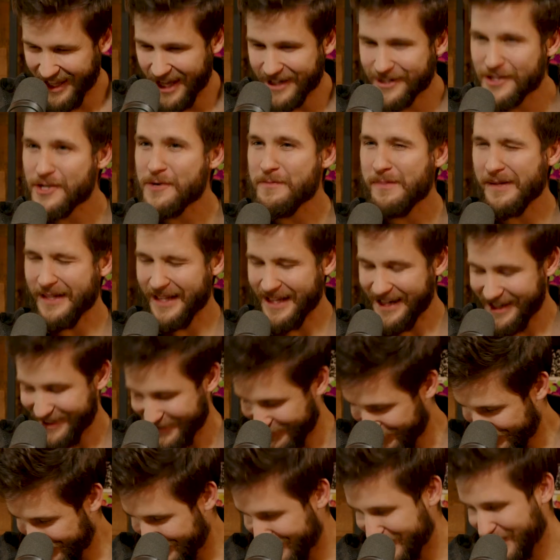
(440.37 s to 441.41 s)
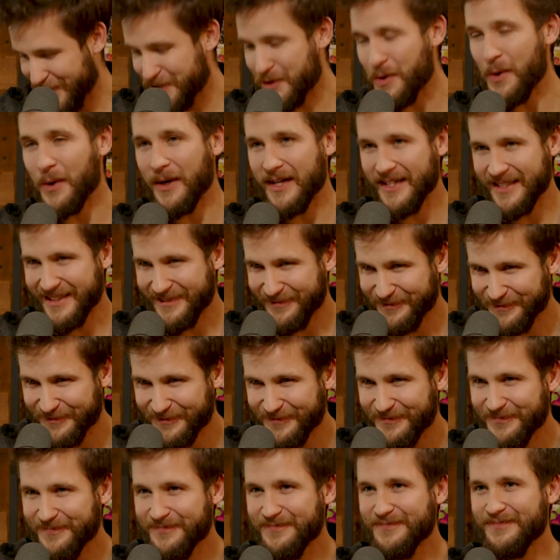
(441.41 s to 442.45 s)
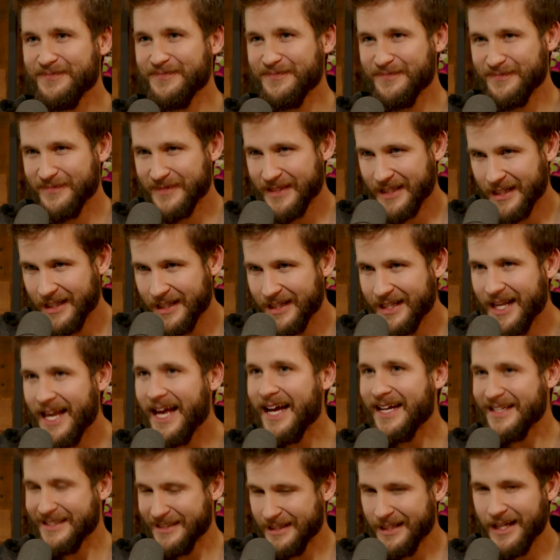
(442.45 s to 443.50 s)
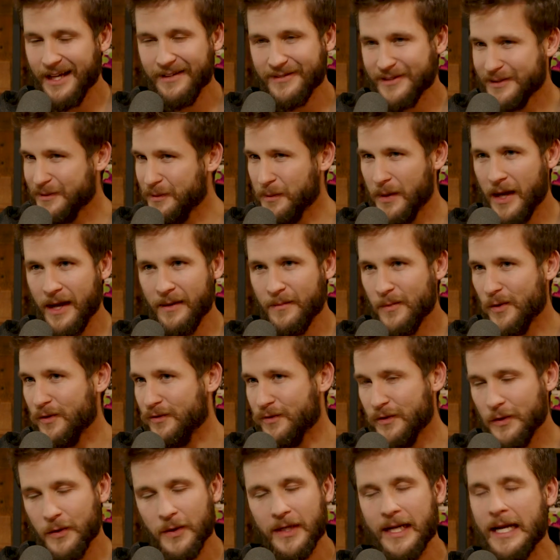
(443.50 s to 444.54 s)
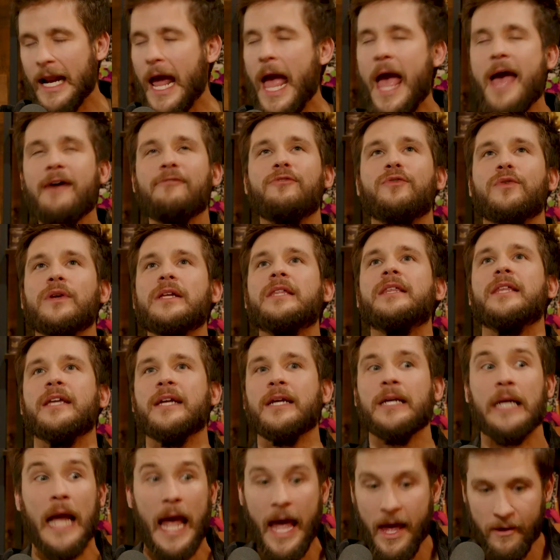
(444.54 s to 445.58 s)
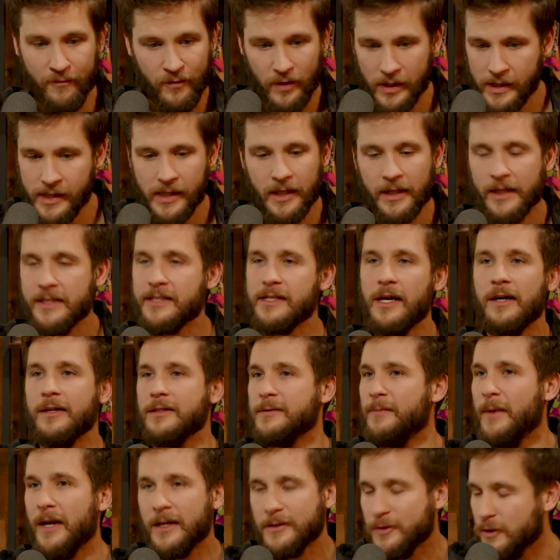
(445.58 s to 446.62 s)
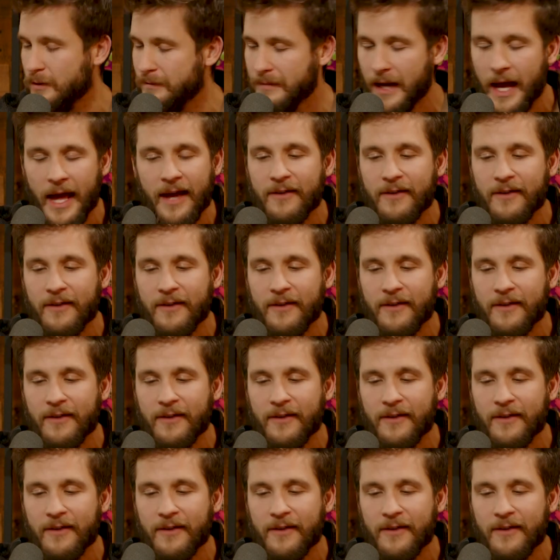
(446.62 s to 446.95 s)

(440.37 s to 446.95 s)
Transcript: lets yeah. you believe. Right. Sure. Yep. yep. Yeah, life's mm-hmm. way more fluid, and everything, everything is on a spectrum.